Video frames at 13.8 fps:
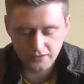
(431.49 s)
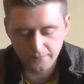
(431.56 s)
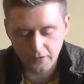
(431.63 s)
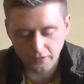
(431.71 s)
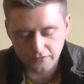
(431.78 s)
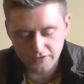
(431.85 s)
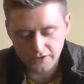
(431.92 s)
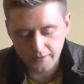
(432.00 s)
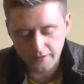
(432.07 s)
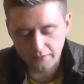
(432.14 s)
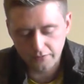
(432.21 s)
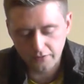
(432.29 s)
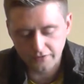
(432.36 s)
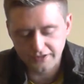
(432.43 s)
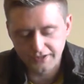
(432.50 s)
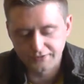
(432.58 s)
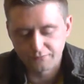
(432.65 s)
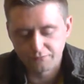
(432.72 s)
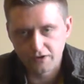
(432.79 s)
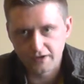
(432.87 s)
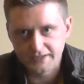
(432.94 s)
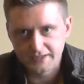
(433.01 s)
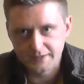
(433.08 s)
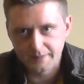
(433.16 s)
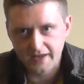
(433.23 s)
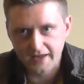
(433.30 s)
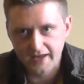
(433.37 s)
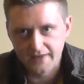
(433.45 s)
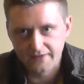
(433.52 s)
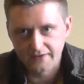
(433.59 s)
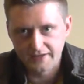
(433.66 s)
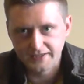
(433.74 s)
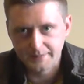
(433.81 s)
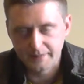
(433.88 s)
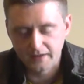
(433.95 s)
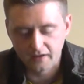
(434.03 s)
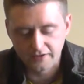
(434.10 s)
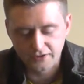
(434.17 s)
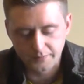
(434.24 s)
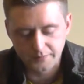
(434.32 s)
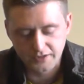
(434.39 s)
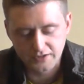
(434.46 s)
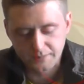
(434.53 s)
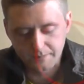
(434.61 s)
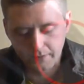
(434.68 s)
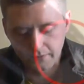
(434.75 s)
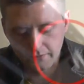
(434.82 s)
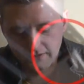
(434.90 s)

You've got two little notches right at the back here that need to be lined up, so you just pull